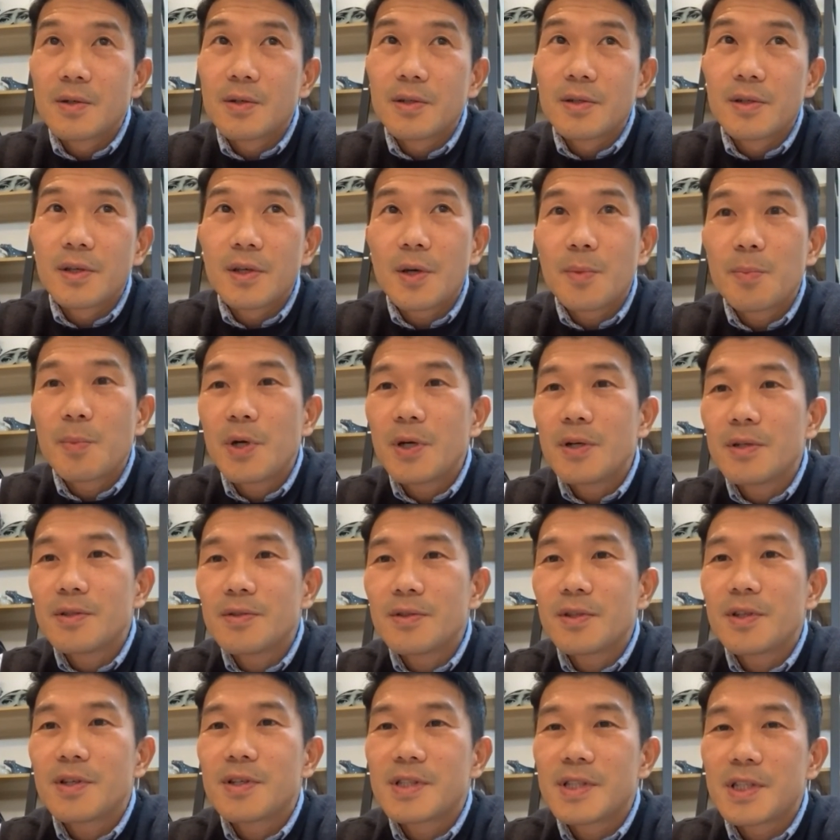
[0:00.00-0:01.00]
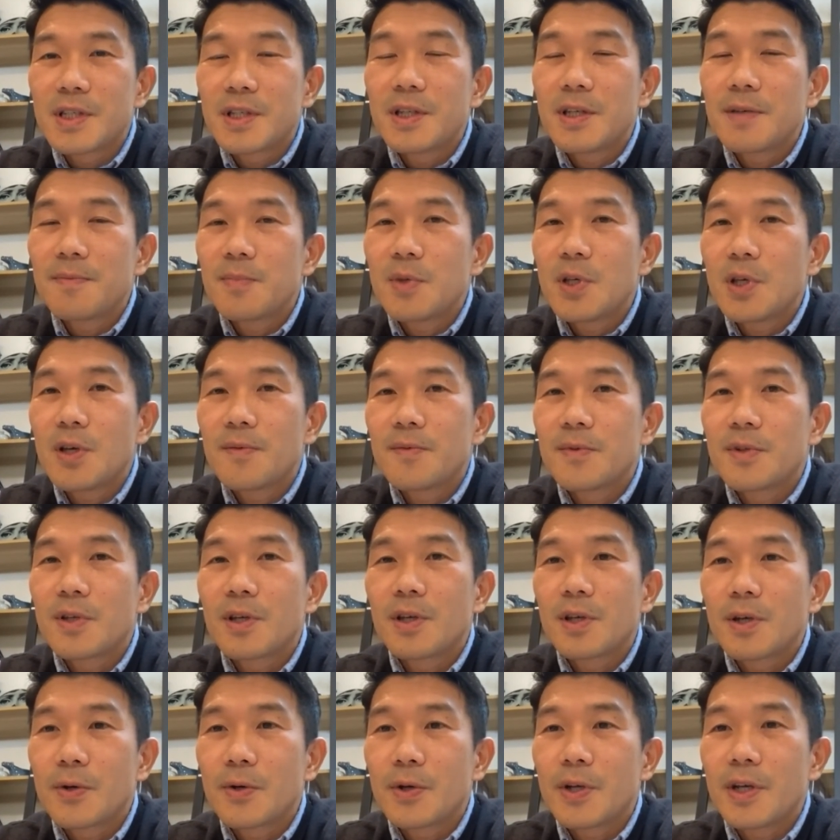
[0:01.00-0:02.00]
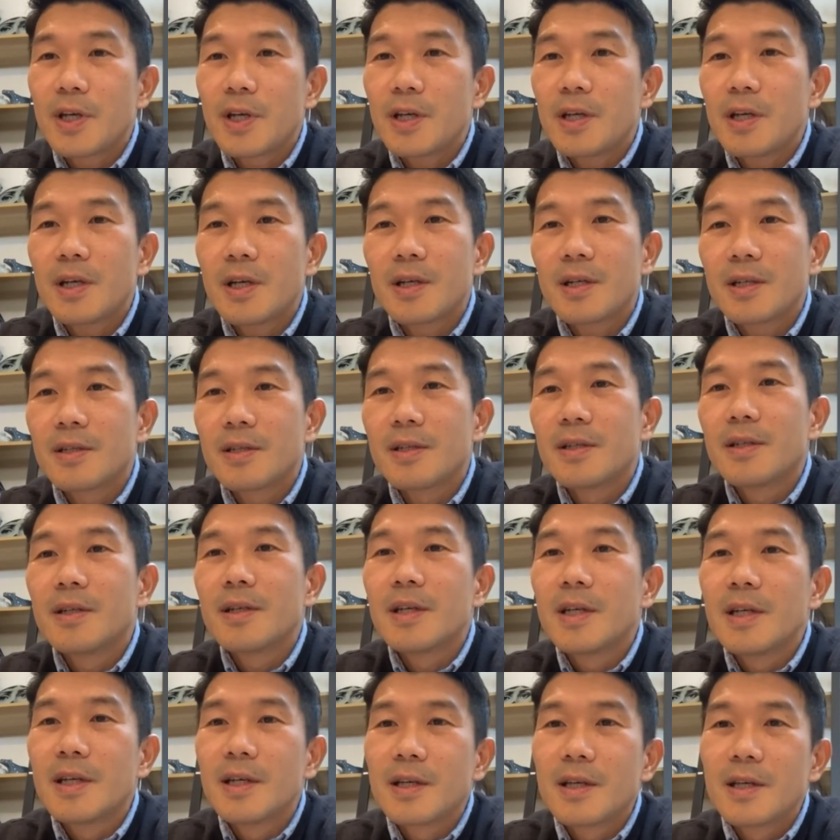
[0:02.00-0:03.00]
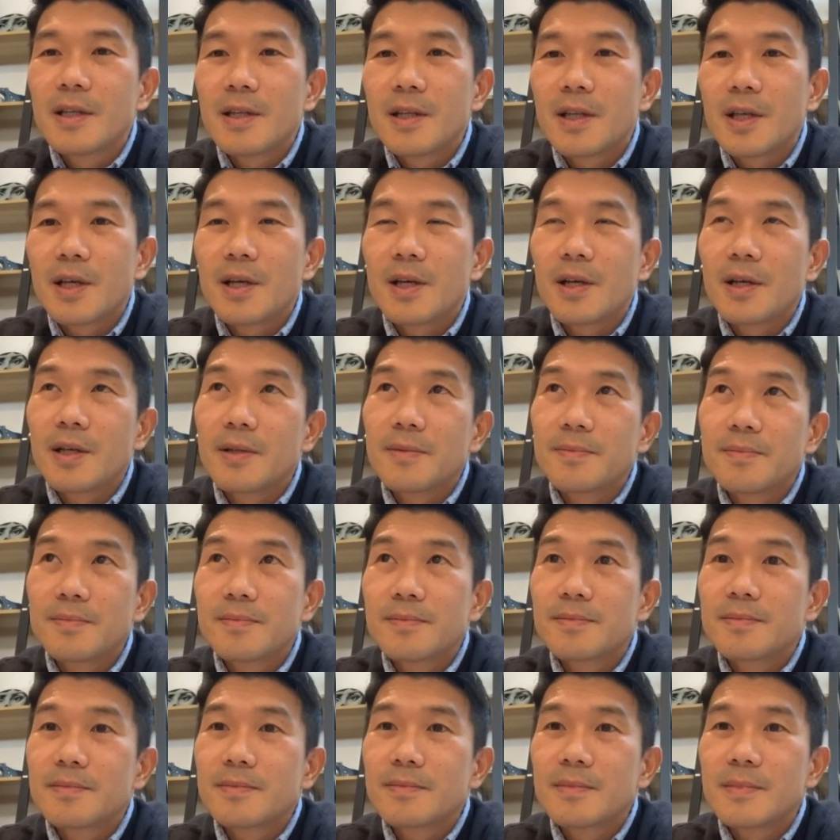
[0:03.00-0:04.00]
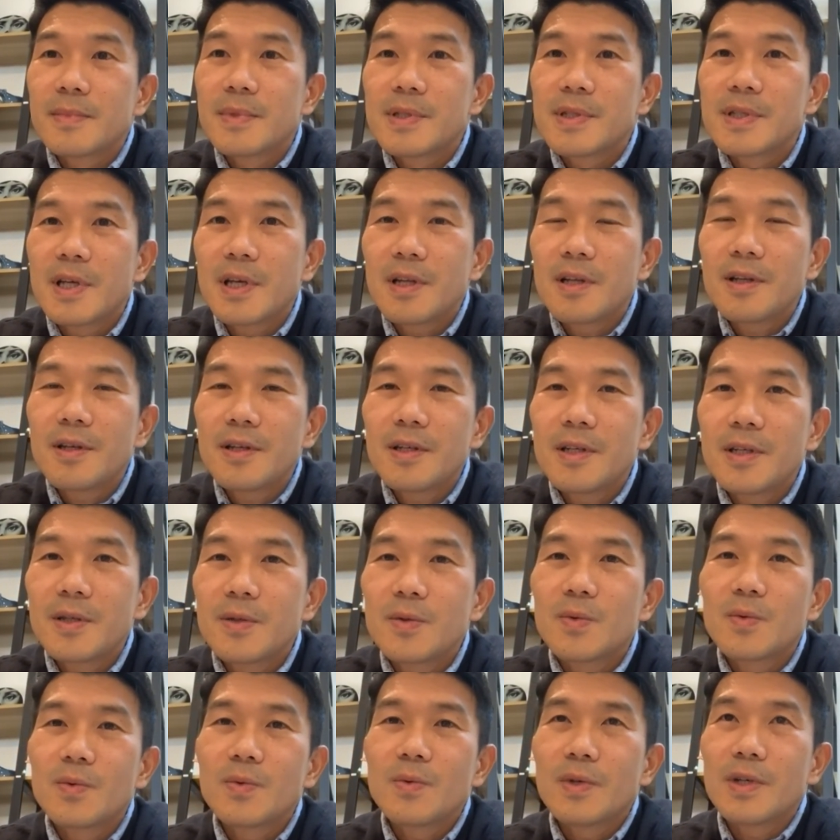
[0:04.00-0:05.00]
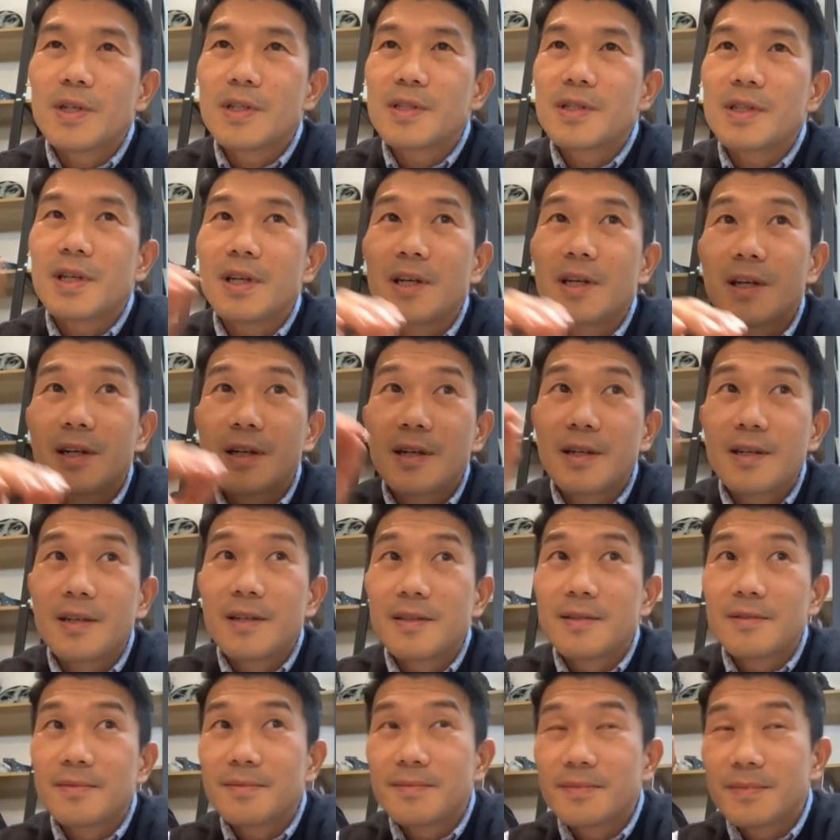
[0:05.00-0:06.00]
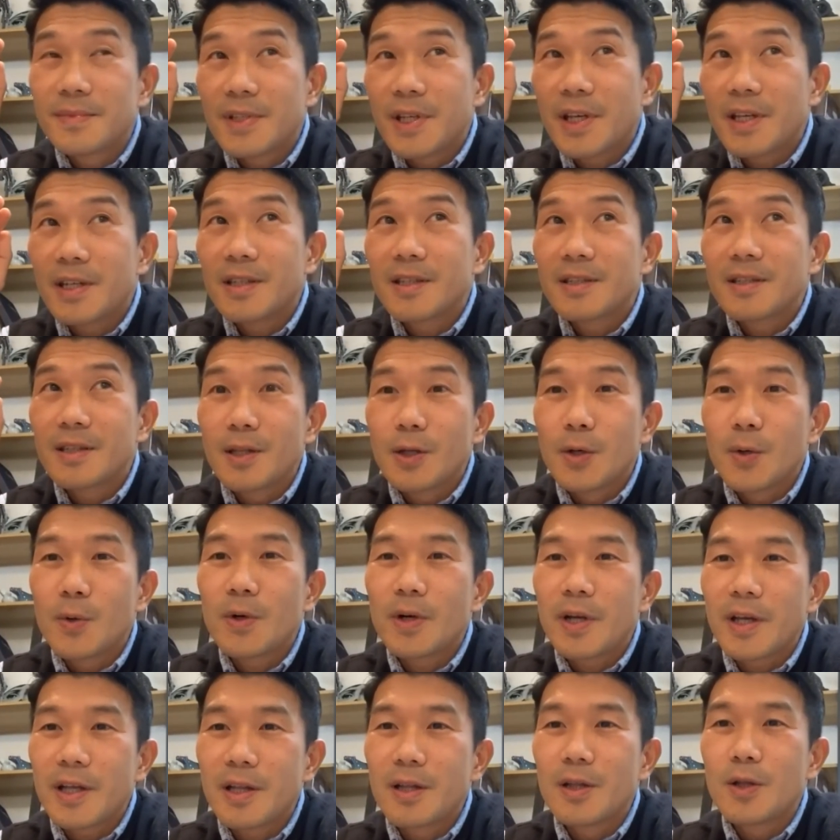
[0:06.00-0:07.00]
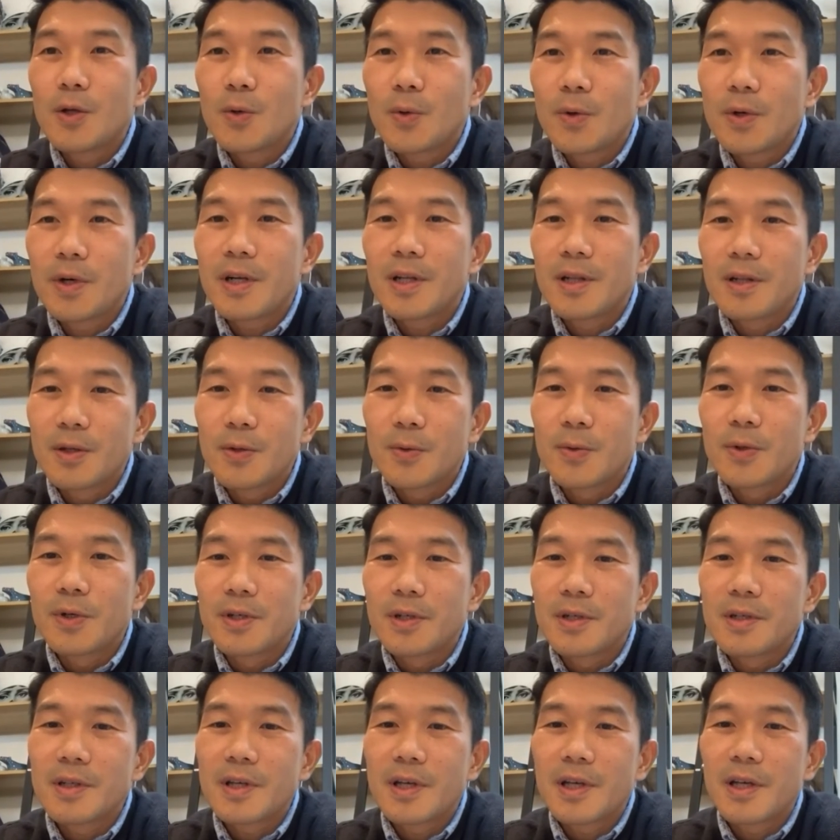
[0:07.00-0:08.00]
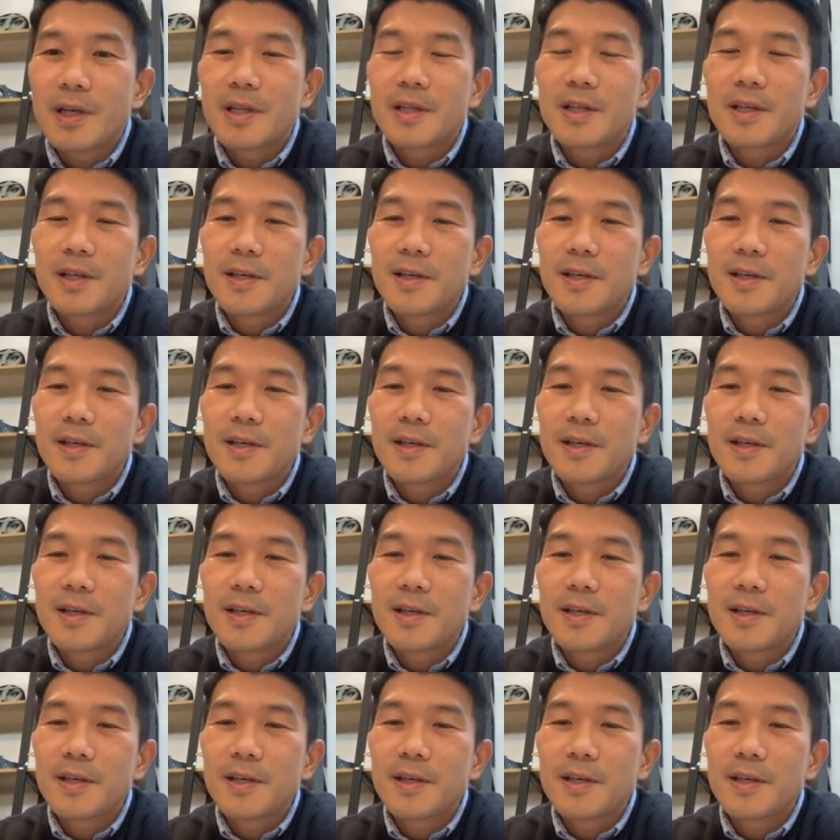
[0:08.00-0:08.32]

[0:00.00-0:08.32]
compared to the GDP of the Korea, the salary was getting lower and lower and lower, and